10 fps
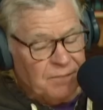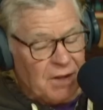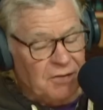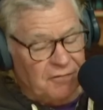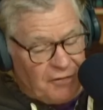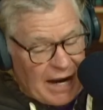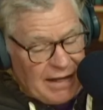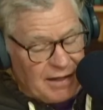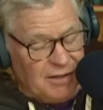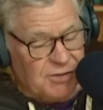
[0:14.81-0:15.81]
The
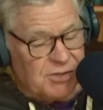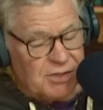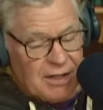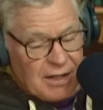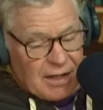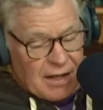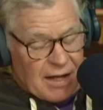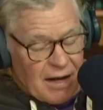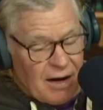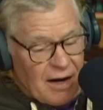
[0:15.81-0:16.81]
Vikings
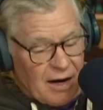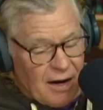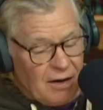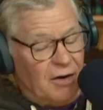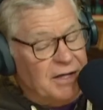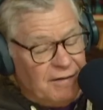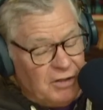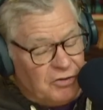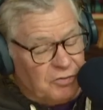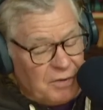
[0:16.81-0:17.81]
uh, are
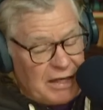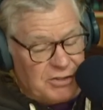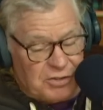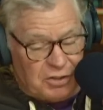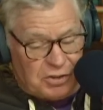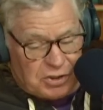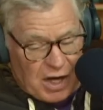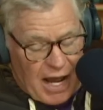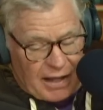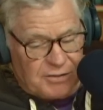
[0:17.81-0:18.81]
giving three to the
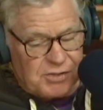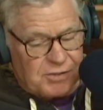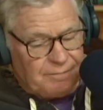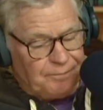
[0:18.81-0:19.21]
Giants.